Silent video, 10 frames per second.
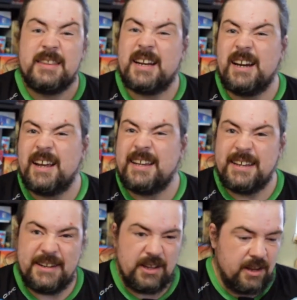that I like
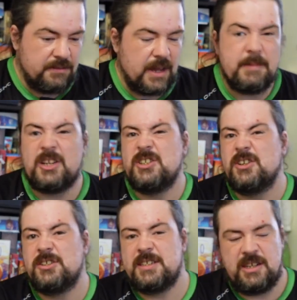it enough that I'm actually
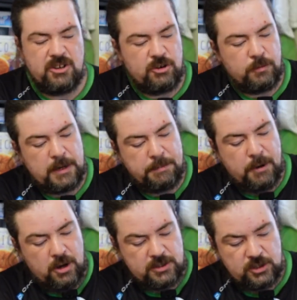going to sit here and open a box